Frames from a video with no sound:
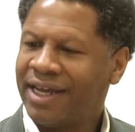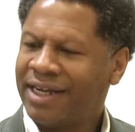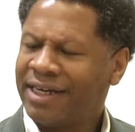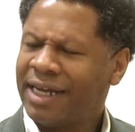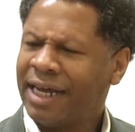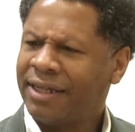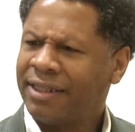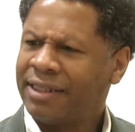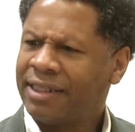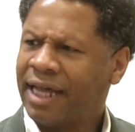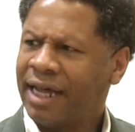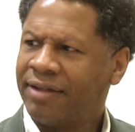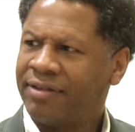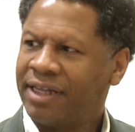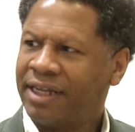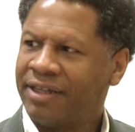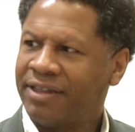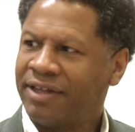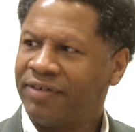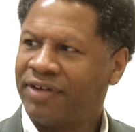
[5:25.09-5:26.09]
Now
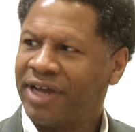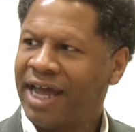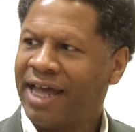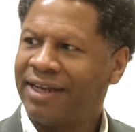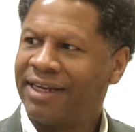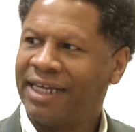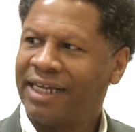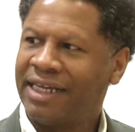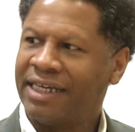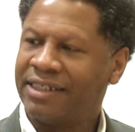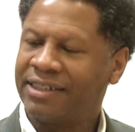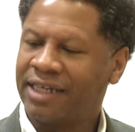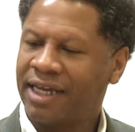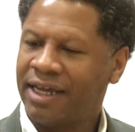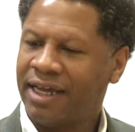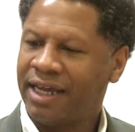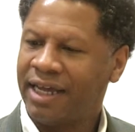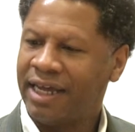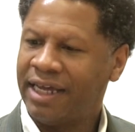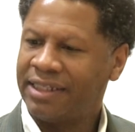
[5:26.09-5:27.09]
the reality is,
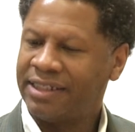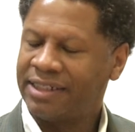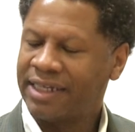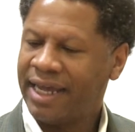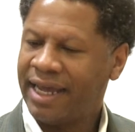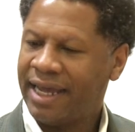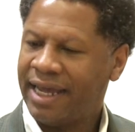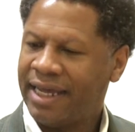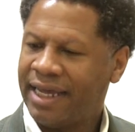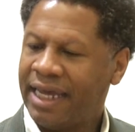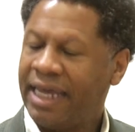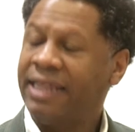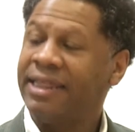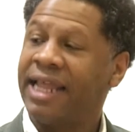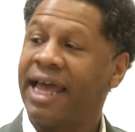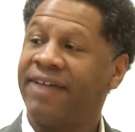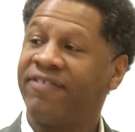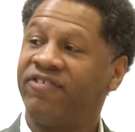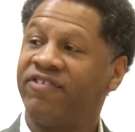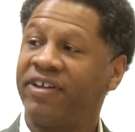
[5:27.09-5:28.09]
it's in
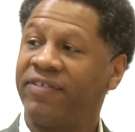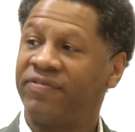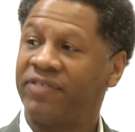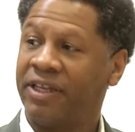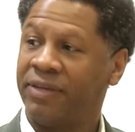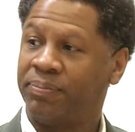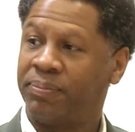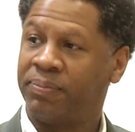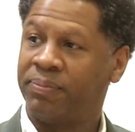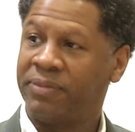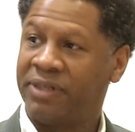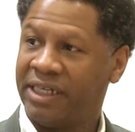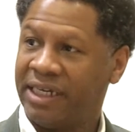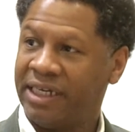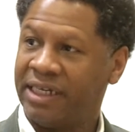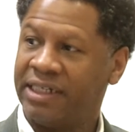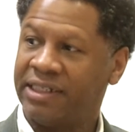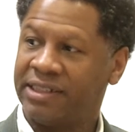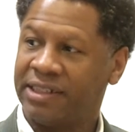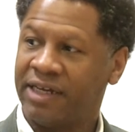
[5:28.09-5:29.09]
that 50
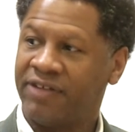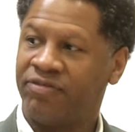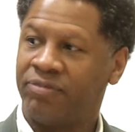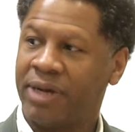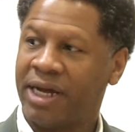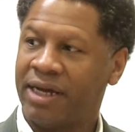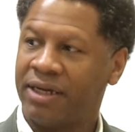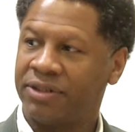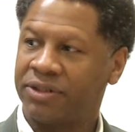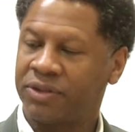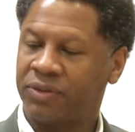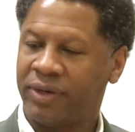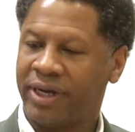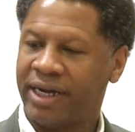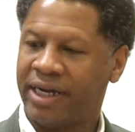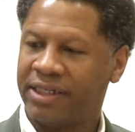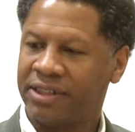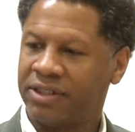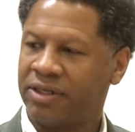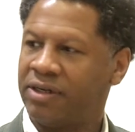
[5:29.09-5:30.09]
years of Miles
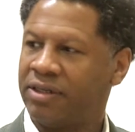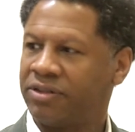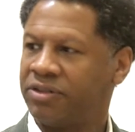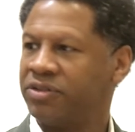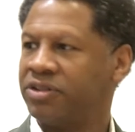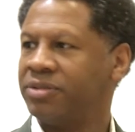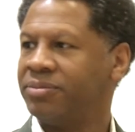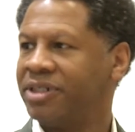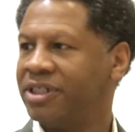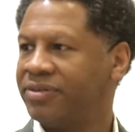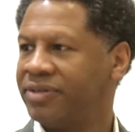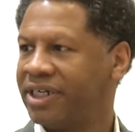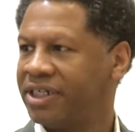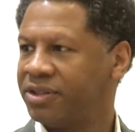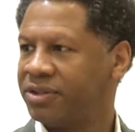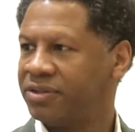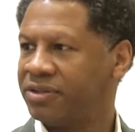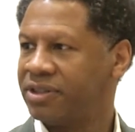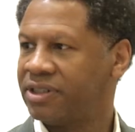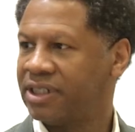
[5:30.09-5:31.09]
Square, it's gone through some
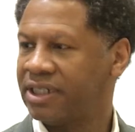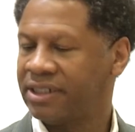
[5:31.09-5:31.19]
iterations.